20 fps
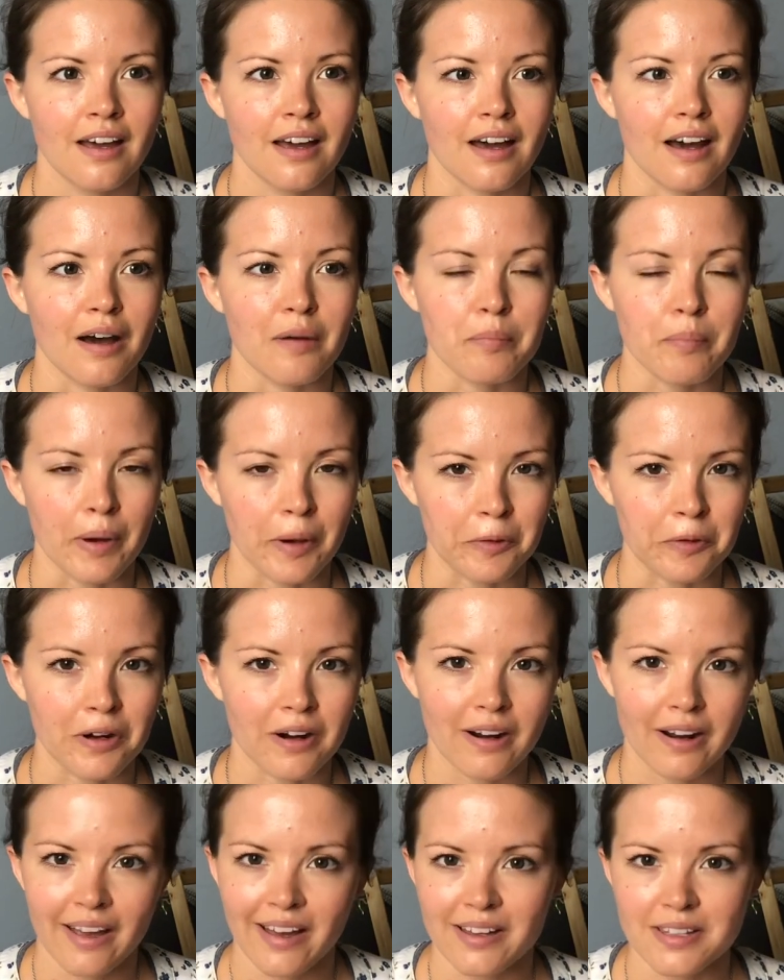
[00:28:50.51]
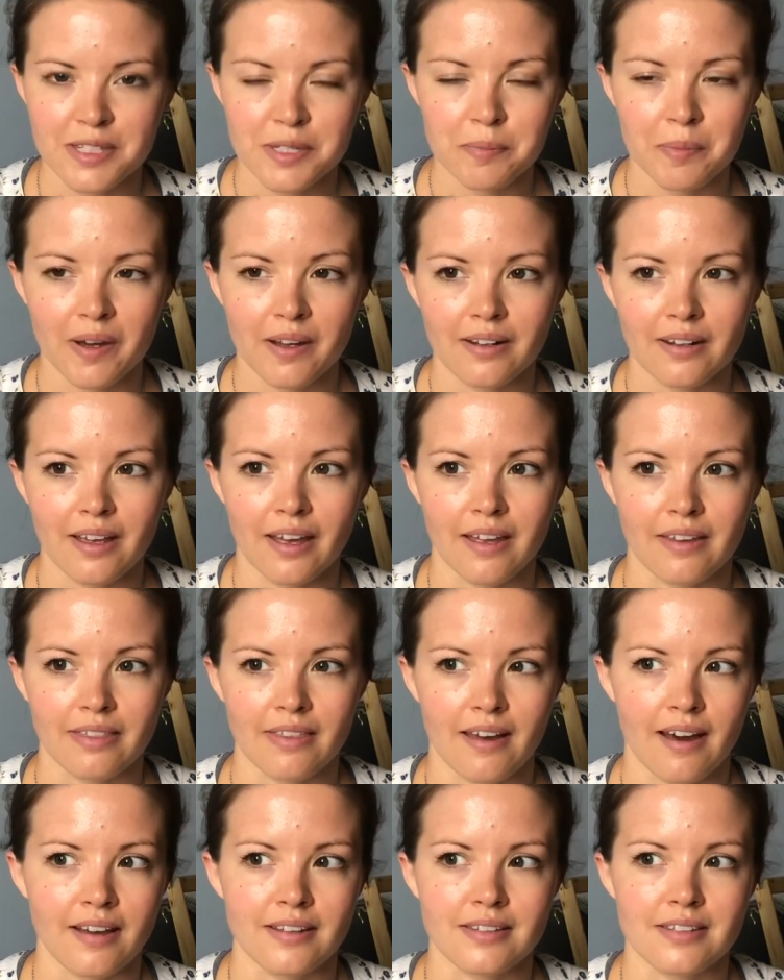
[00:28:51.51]
about our hand spun, and
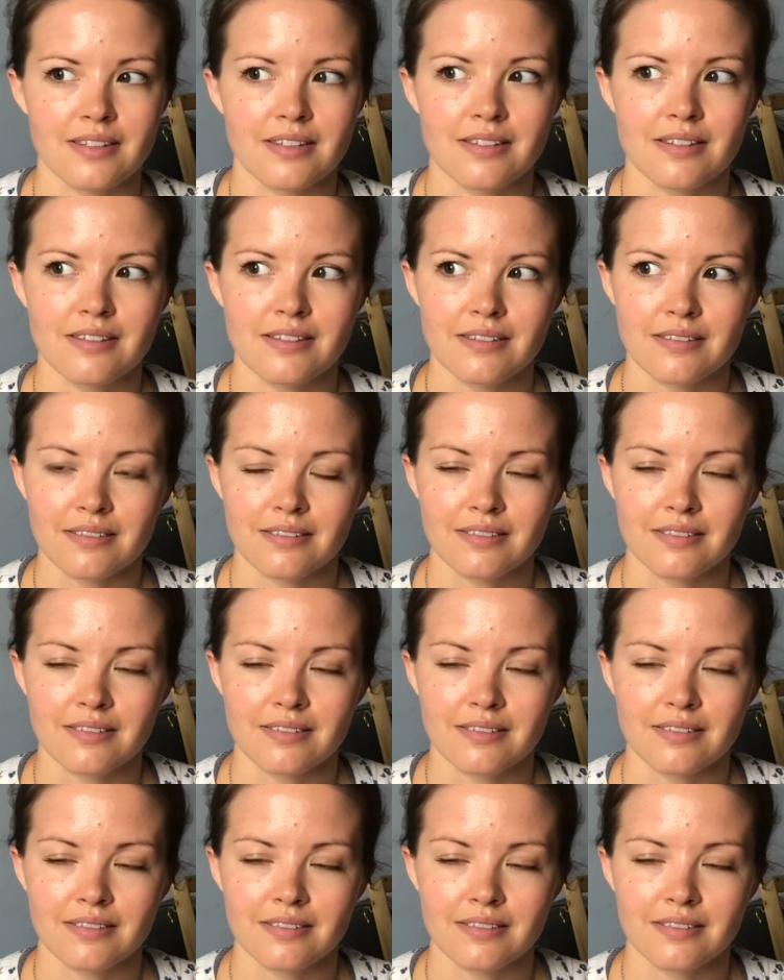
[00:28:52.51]
that's